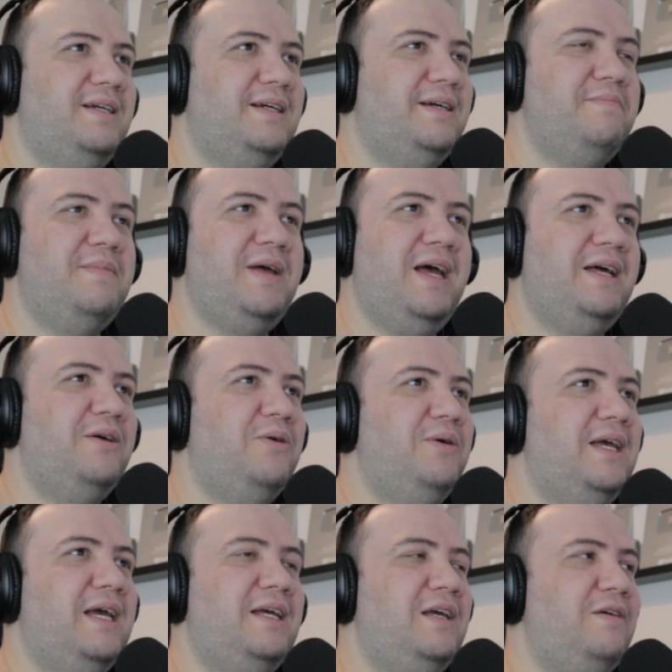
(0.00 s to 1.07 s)
Man,
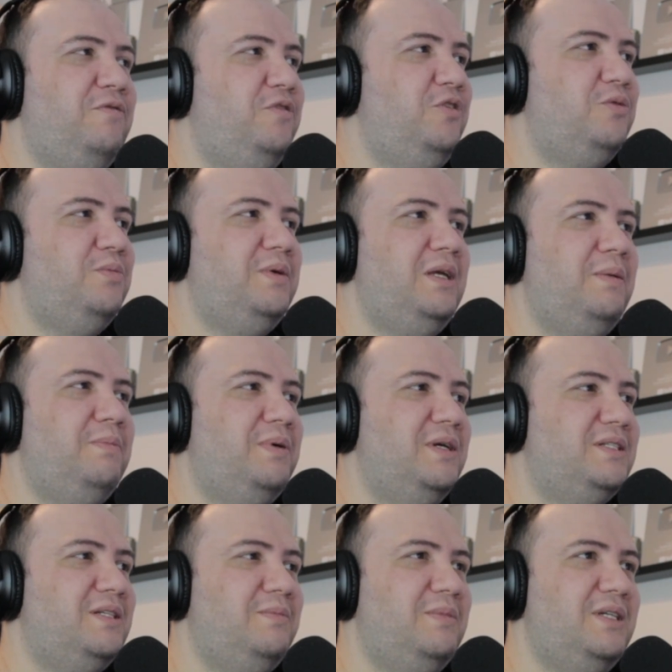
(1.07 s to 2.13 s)
okay, if you're being
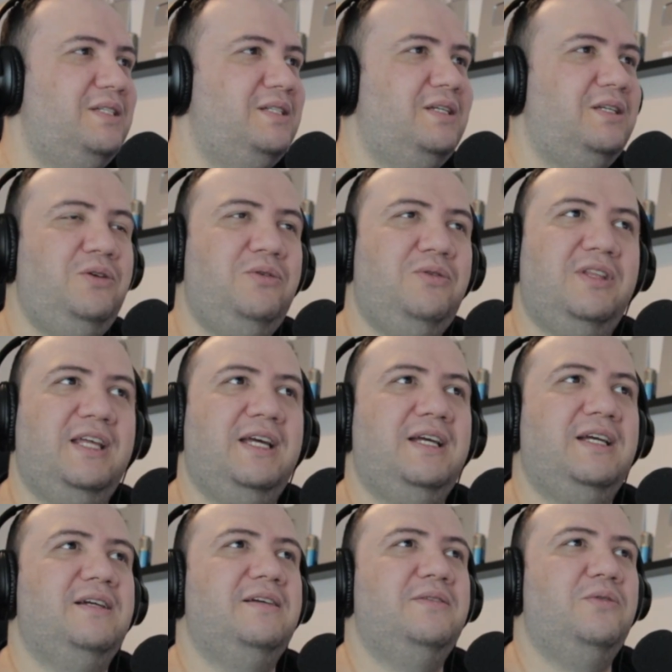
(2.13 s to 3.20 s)
pessimistic, you
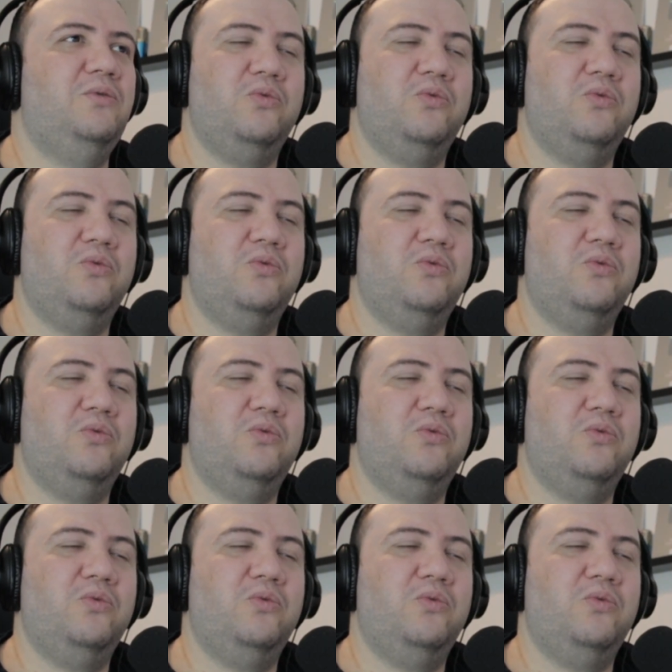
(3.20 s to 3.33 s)
think,